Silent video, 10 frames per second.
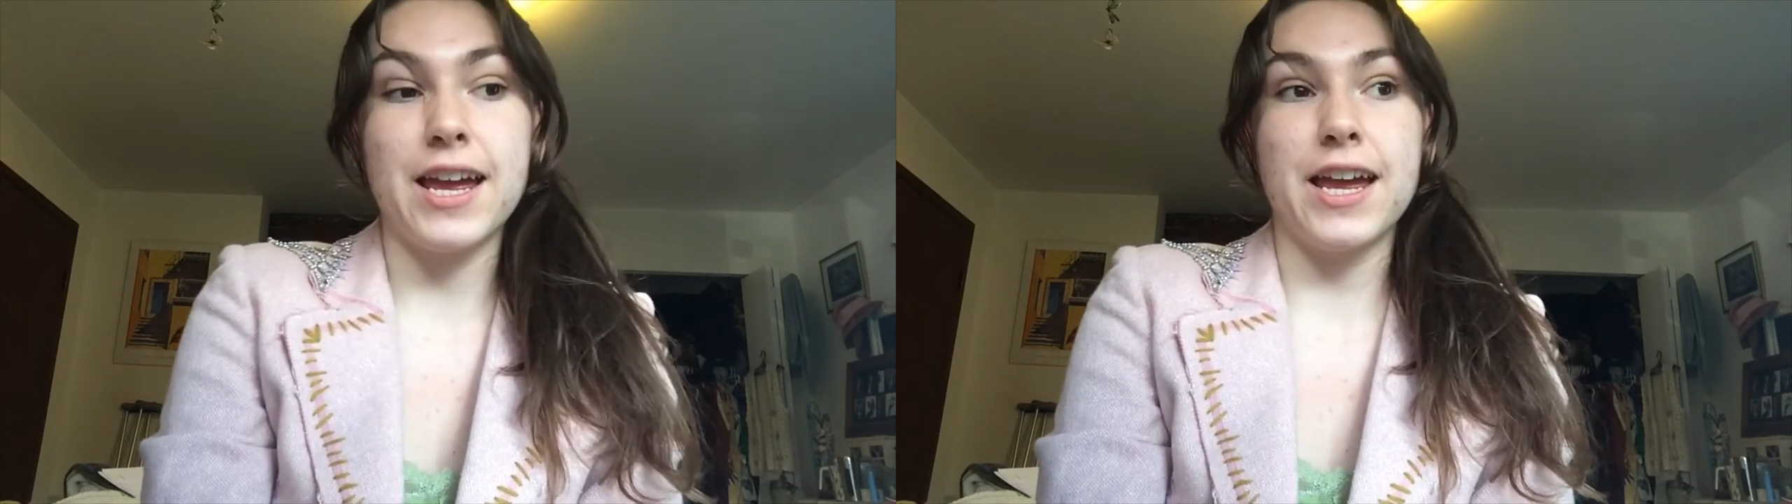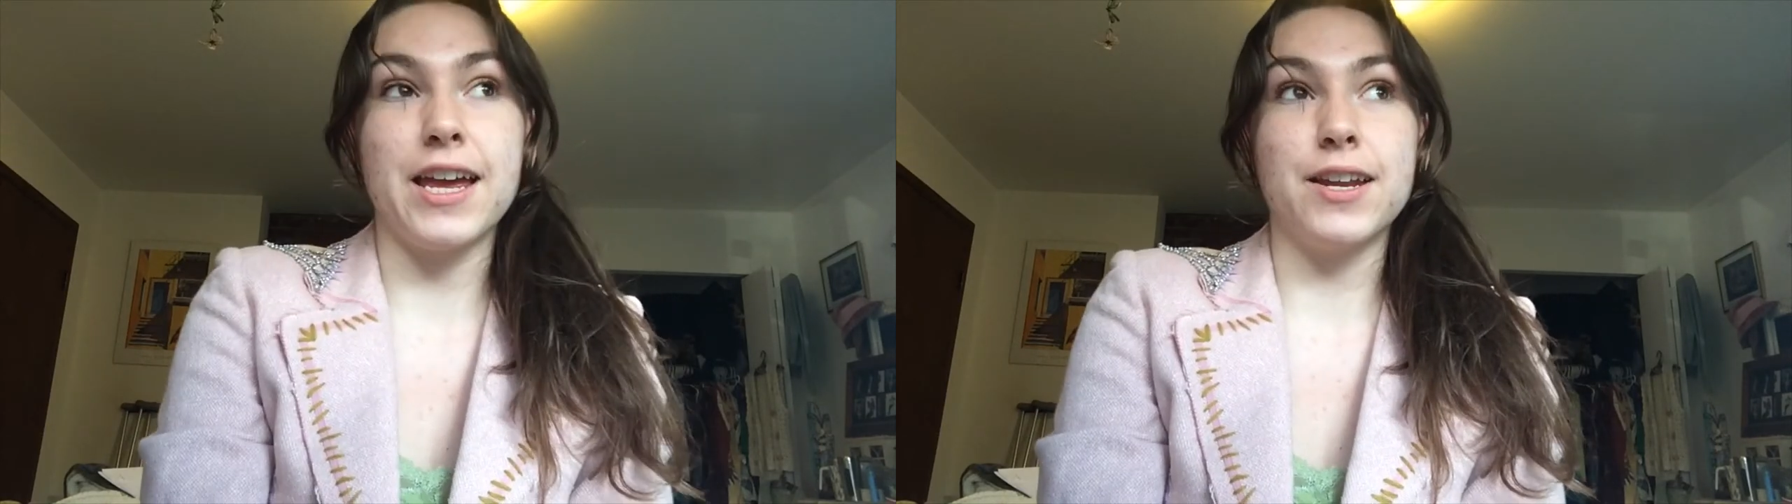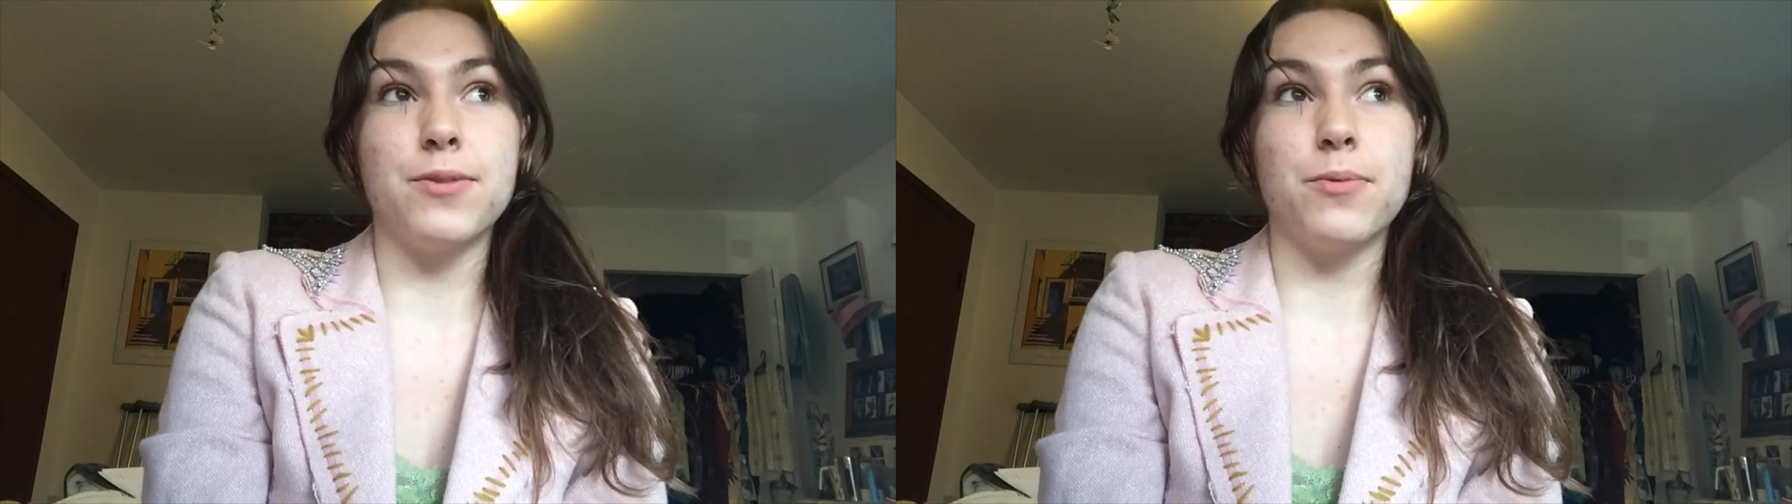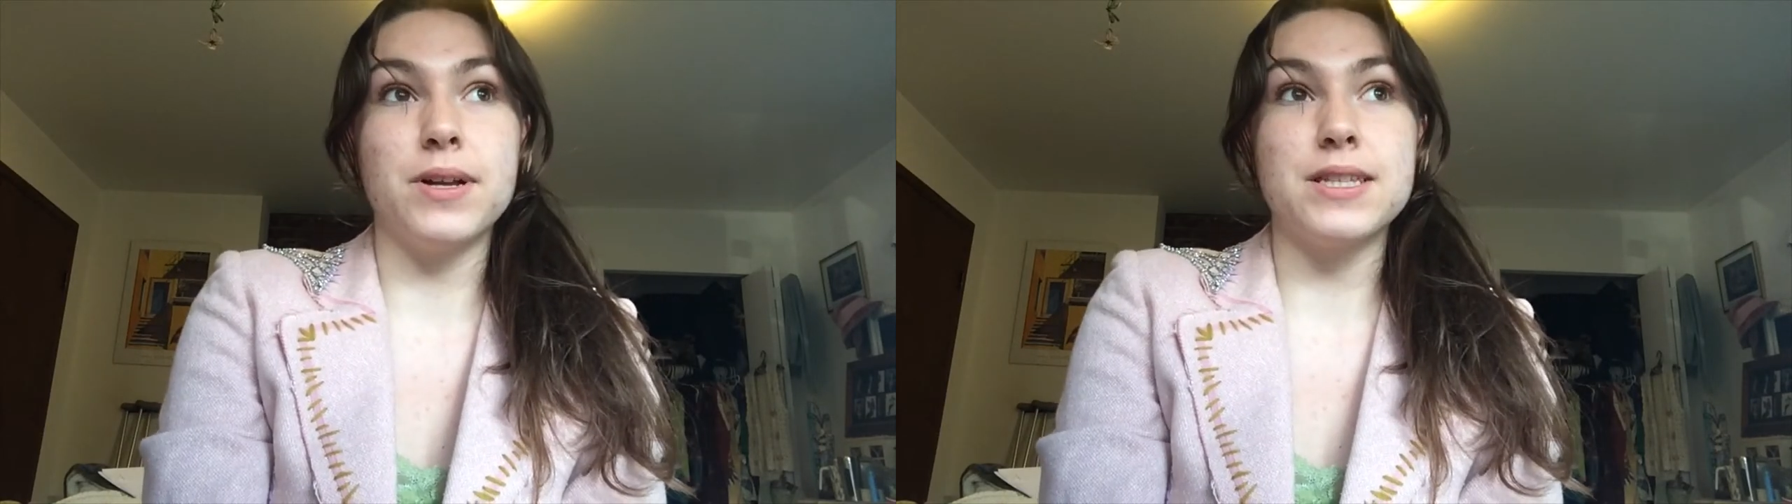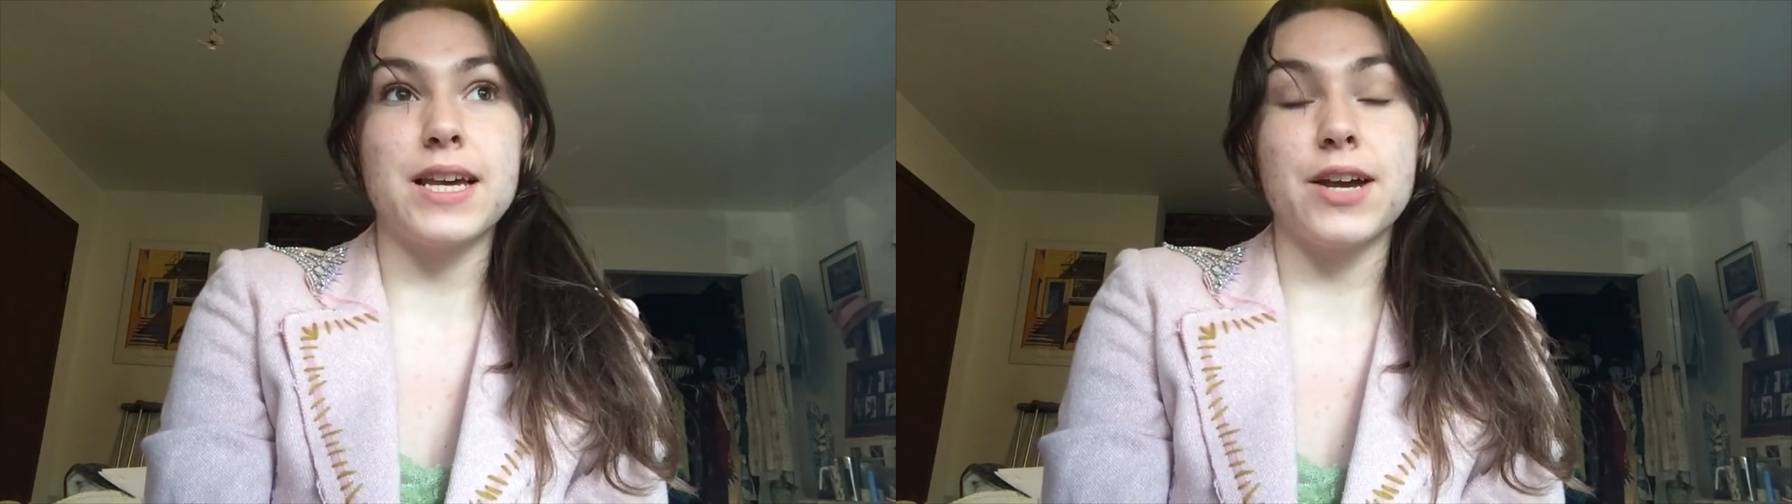and
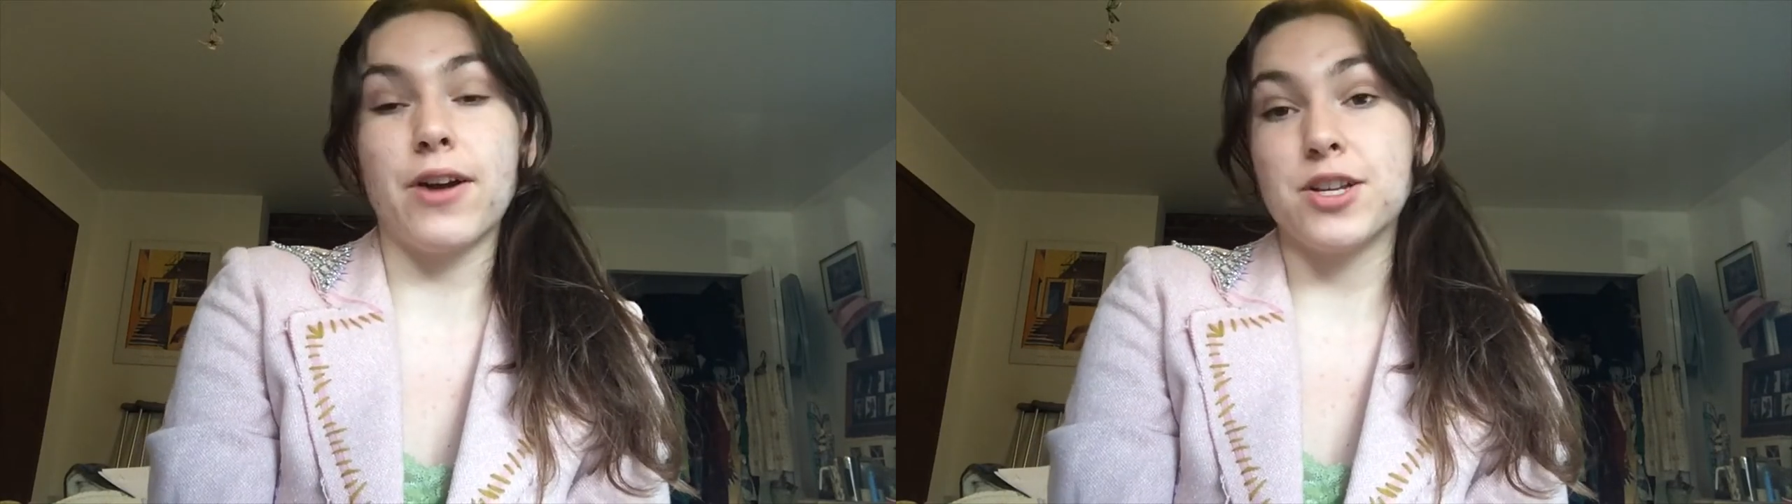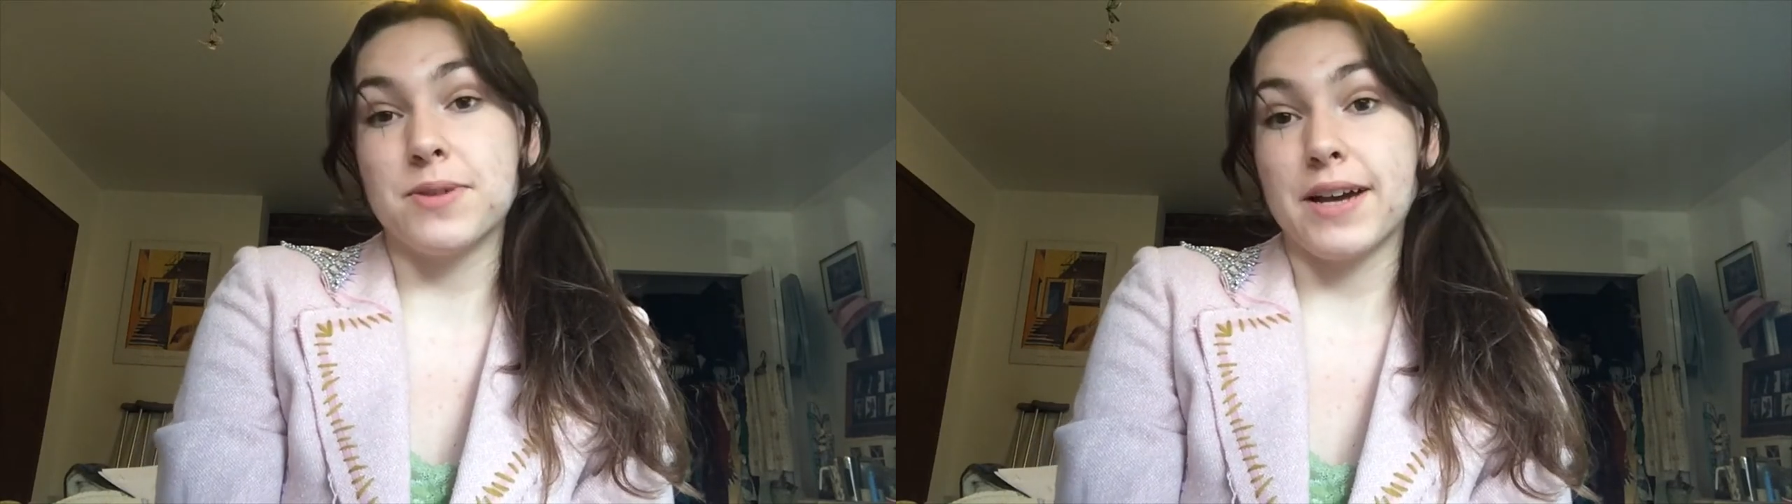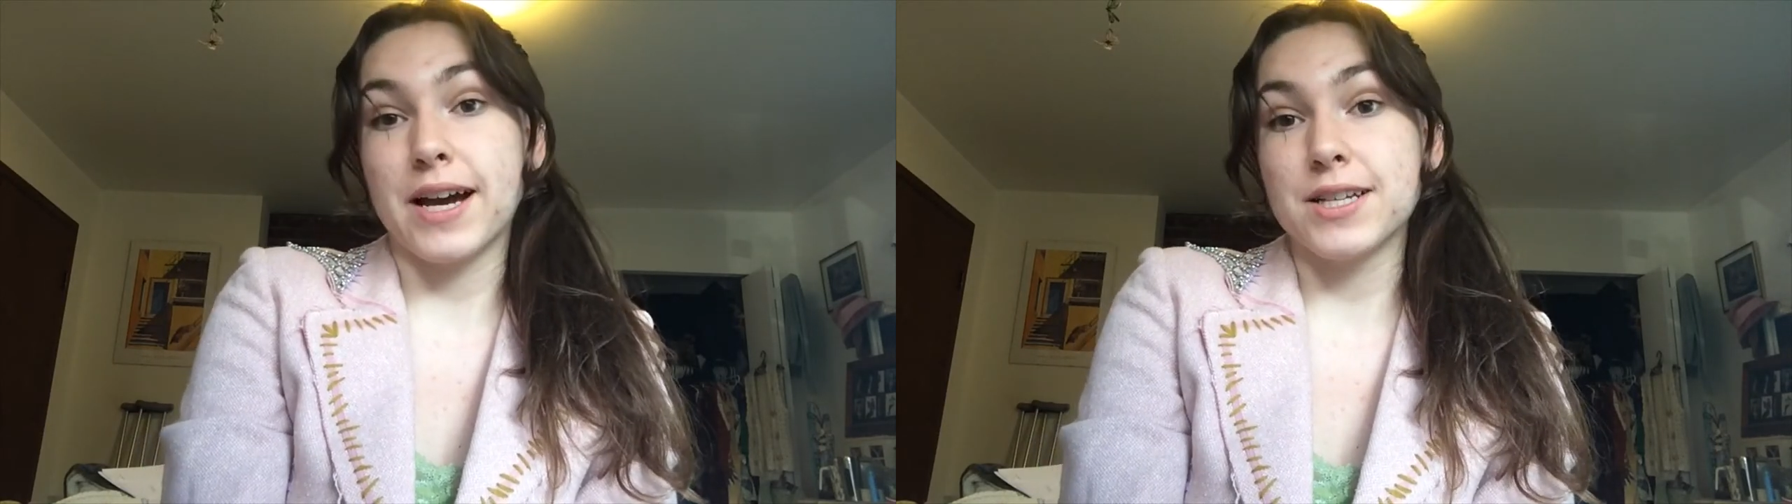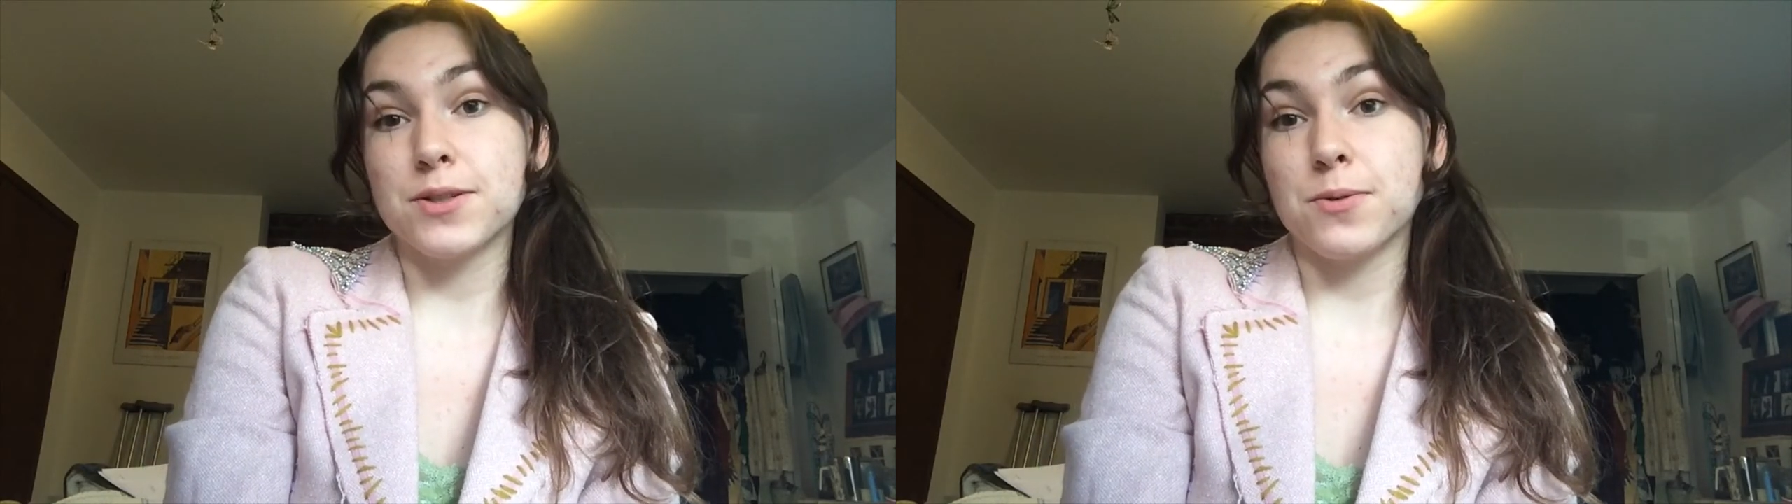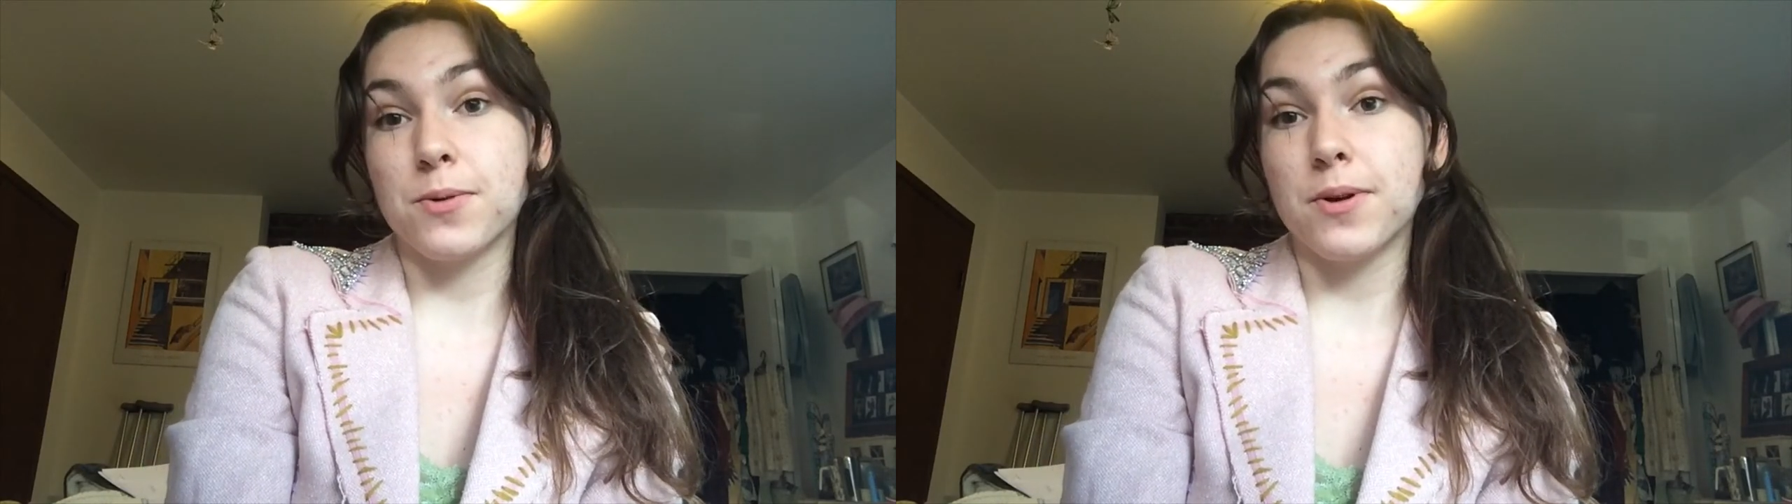once I graduate high
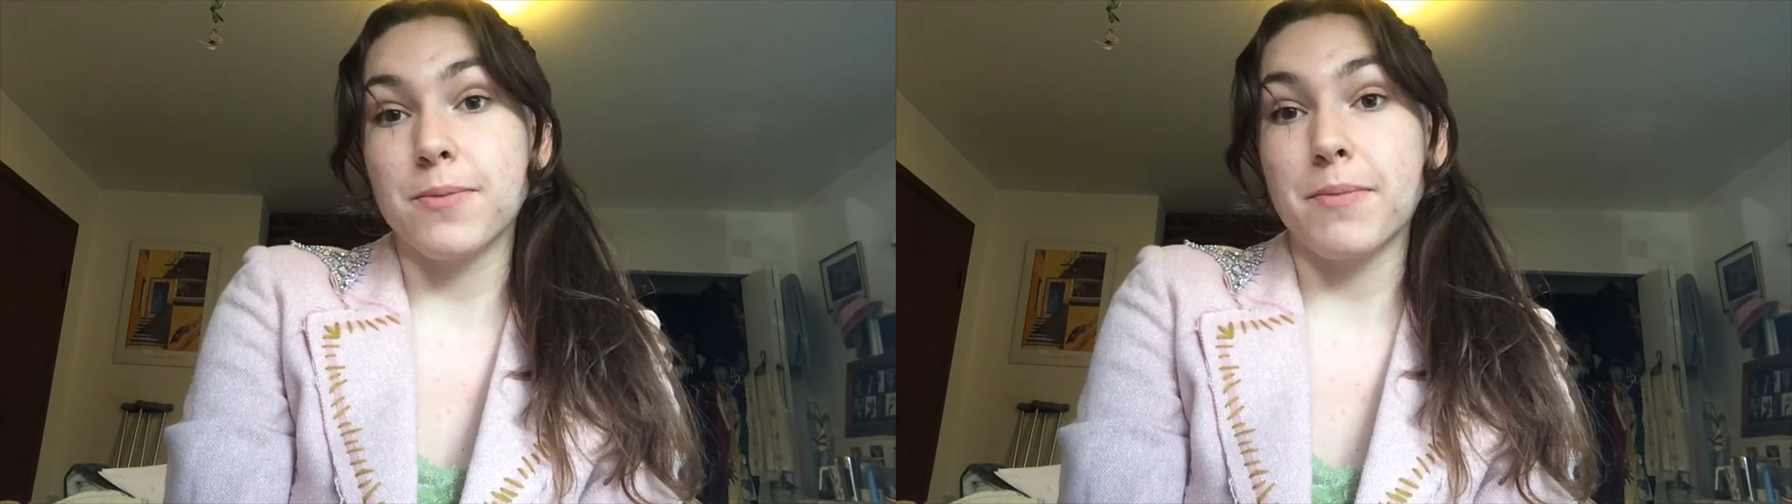school,